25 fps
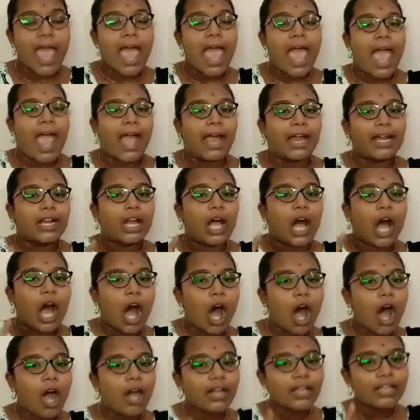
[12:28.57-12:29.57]
And
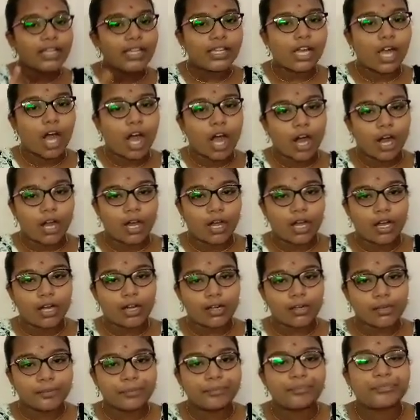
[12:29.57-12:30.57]

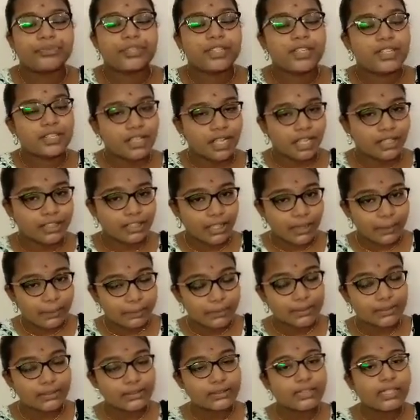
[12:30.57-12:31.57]
RER is nothing
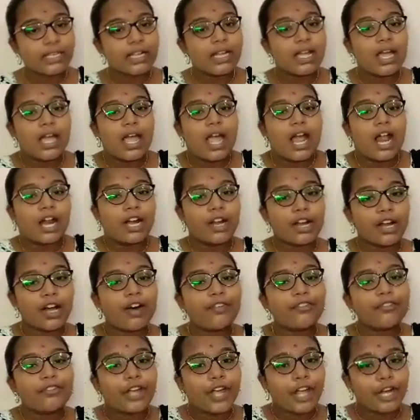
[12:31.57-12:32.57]
but
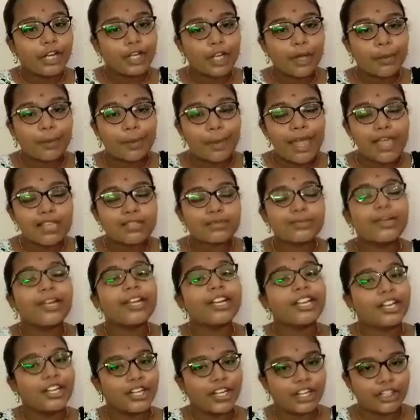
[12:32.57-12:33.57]
rough
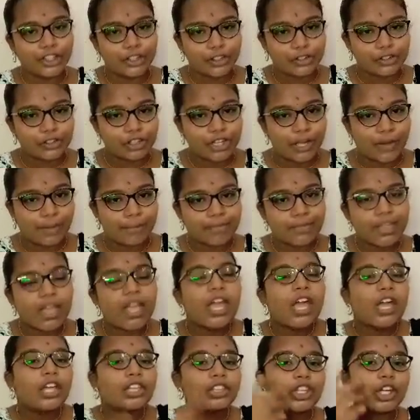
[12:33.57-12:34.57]
endoplasmic reticulum.
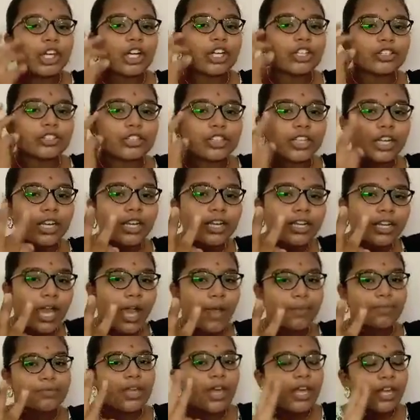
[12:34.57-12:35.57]
There are three
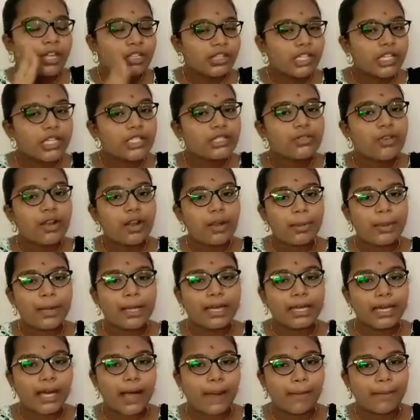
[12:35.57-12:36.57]
types. This will
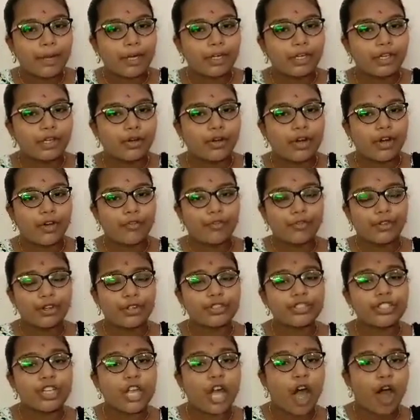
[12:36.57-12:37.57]
become in your
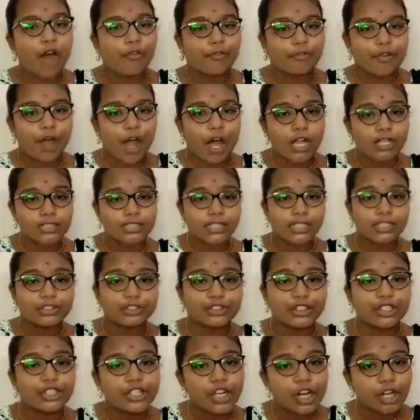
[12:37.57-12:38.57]
future of asking
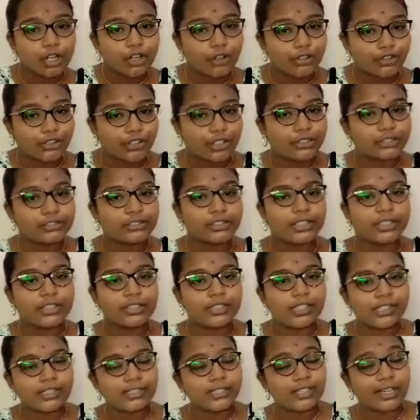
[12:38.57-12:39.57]
general questions in
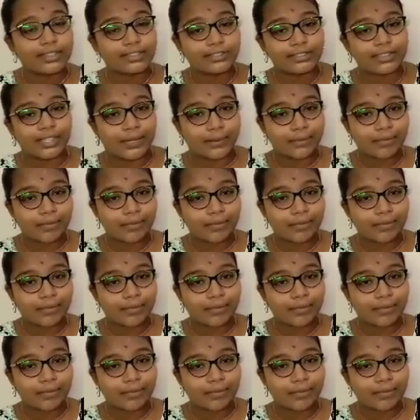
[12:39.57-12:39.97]
this lesson.